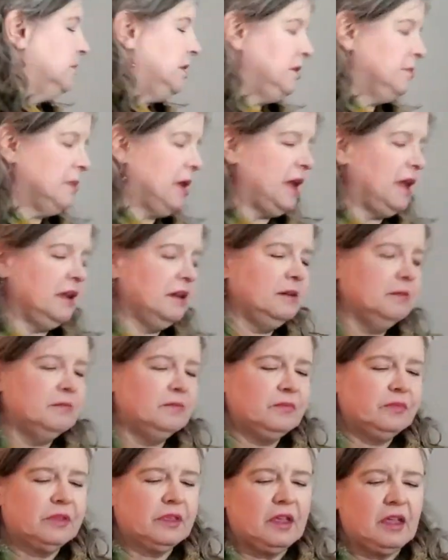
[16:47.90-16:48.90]
me-made,
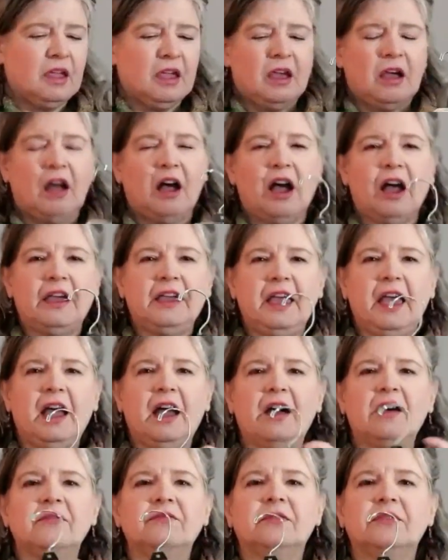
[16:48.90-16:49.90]
I
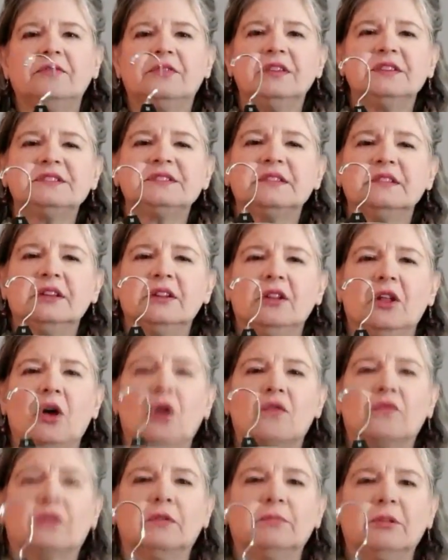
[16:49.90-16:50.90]
have this little
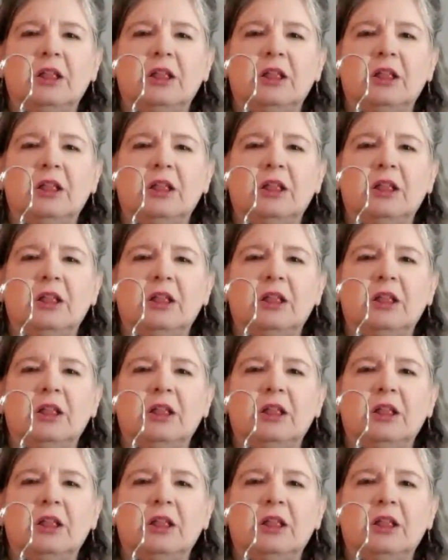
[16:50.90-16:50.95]
over